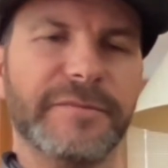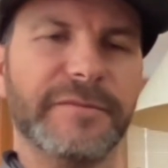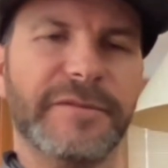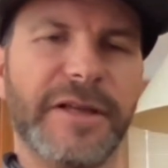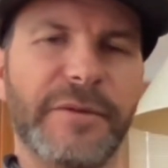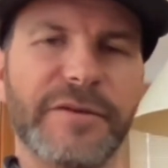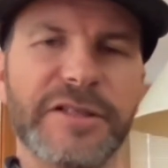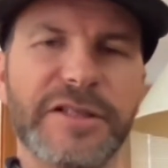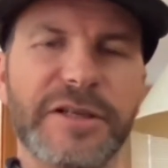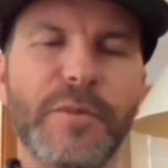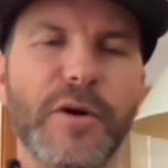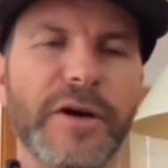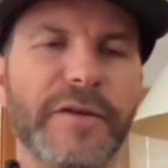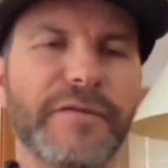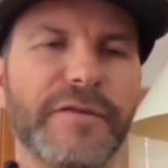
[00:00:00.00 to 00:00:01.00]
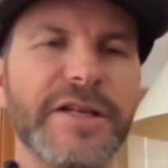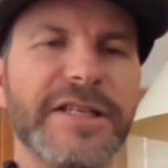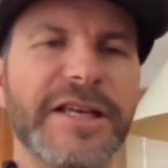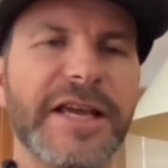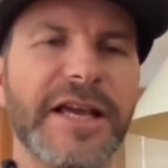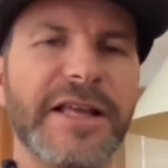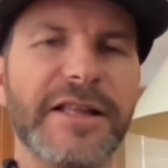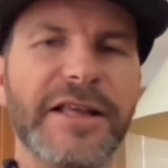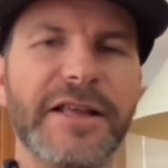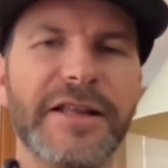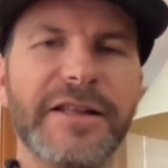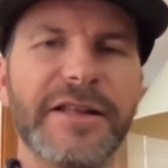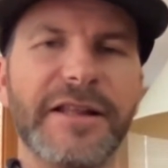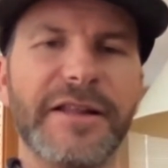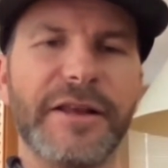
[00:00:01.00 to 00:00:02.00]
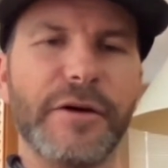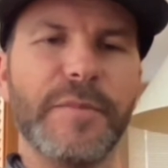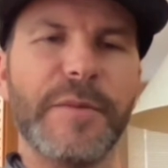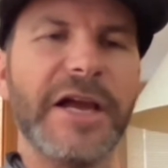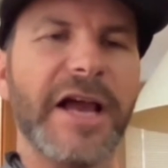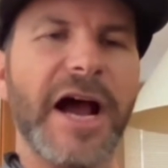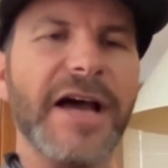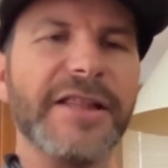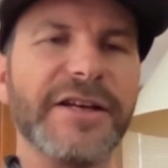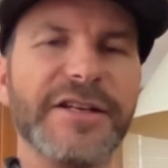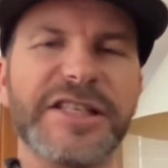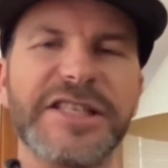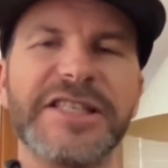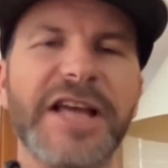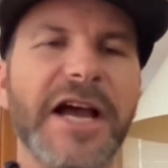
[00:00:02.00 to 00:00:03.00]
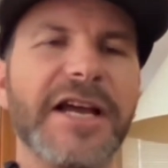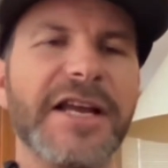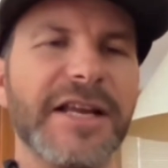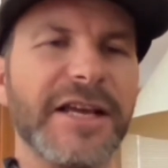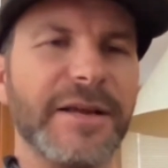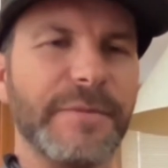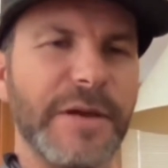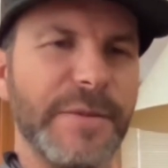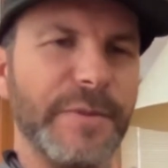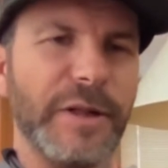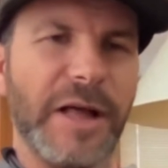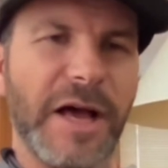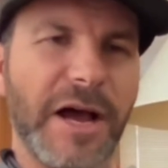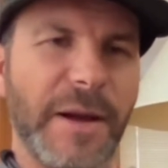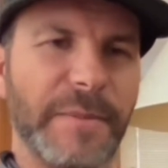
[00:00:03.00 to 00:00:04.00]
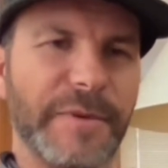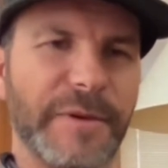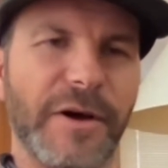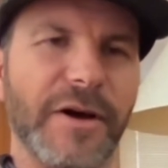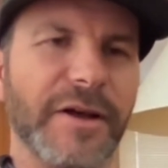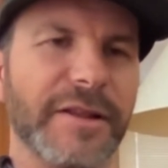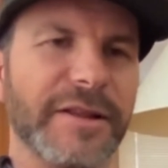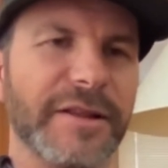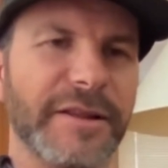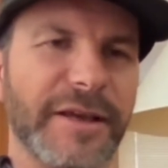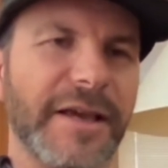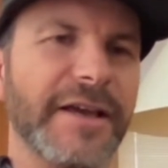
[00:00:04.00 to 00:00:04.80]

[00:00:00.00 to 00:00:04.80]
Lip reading: that was supporting free skiing. There'd be a guy there signing people up on the